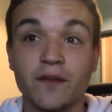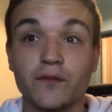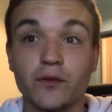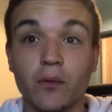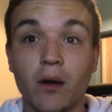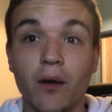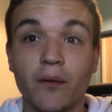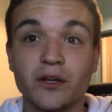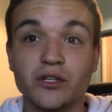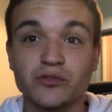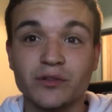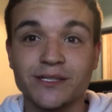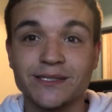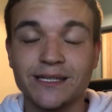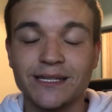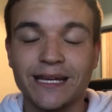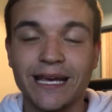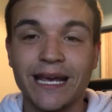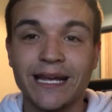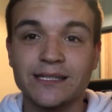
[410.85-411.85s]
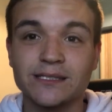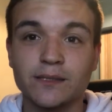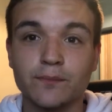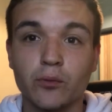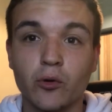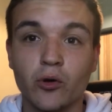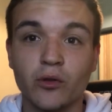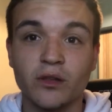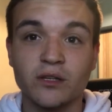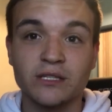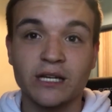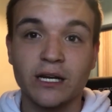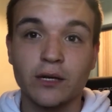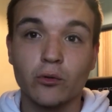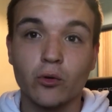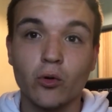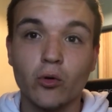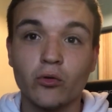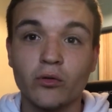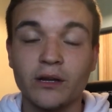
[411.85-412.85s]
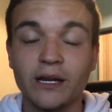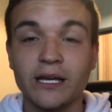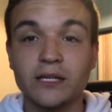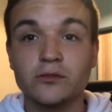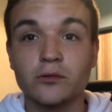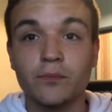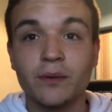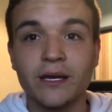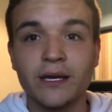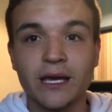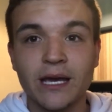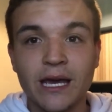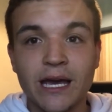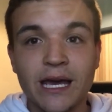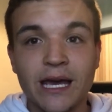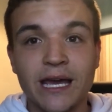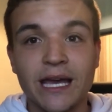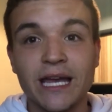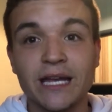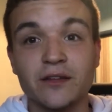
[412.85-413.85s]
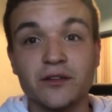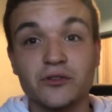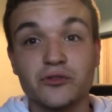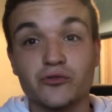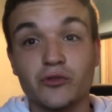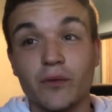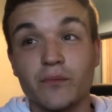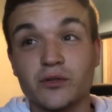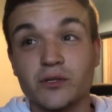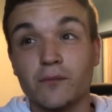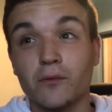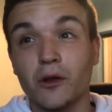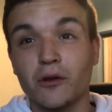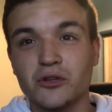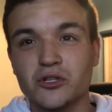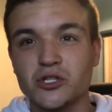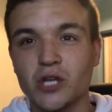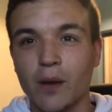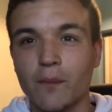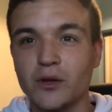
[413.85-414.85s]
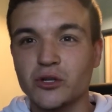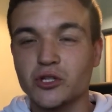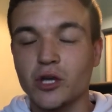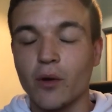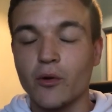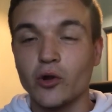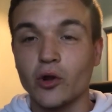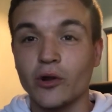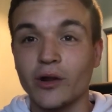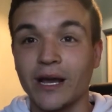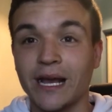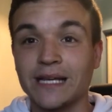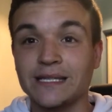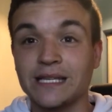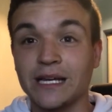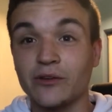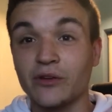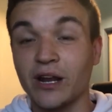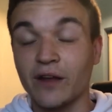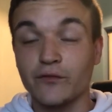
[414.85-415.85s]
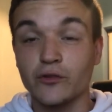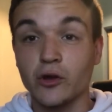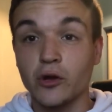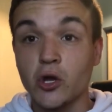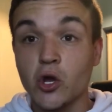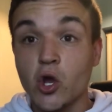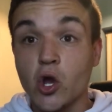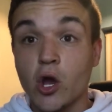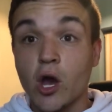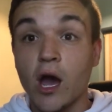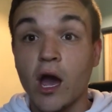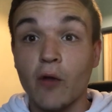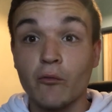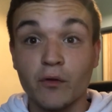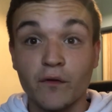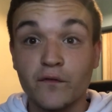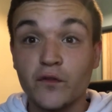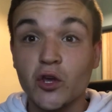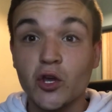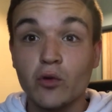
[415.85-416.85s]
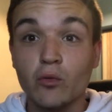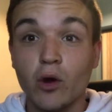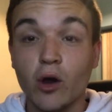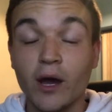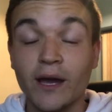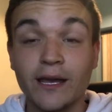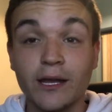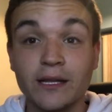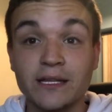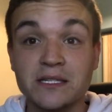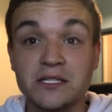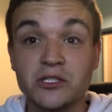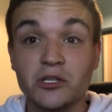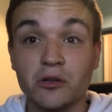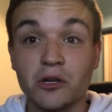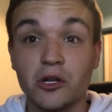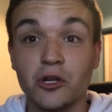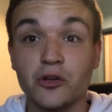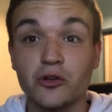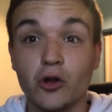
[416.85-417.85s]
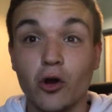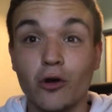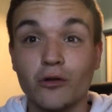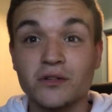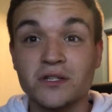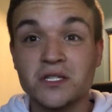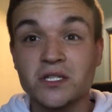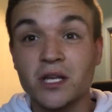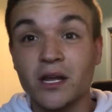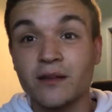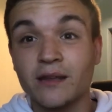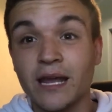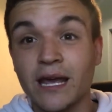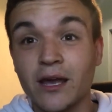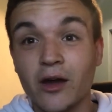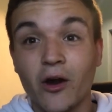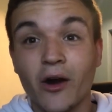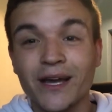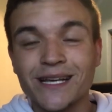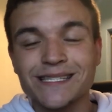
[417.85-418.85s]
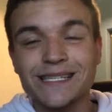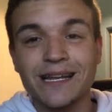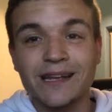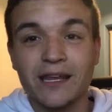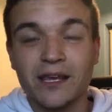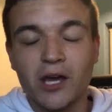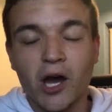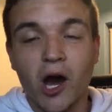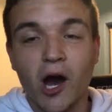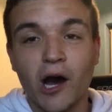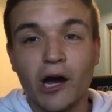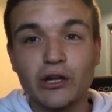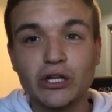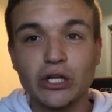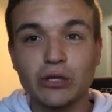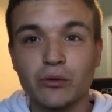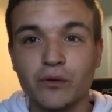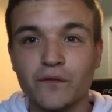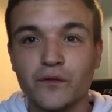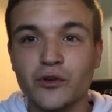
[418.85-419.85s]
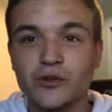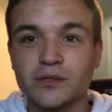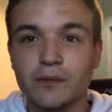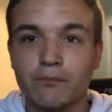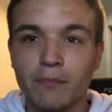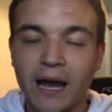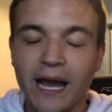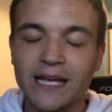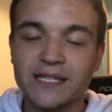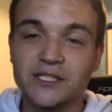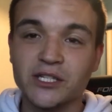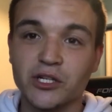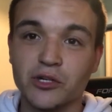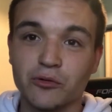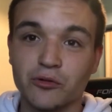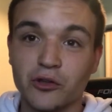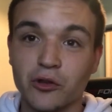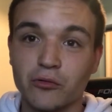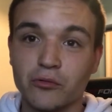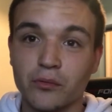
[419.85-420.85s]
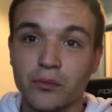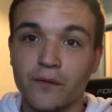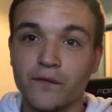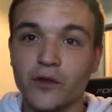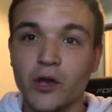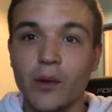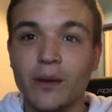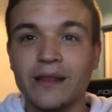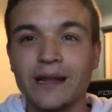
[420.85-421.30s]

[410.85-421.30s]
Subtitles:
If you are interested in supporting the channel, all the links will be in the description below. So much going on. Like I said, you'll have your review against Sunderland on Sunday. I sadly can't do the review, so Matt is going to do the review.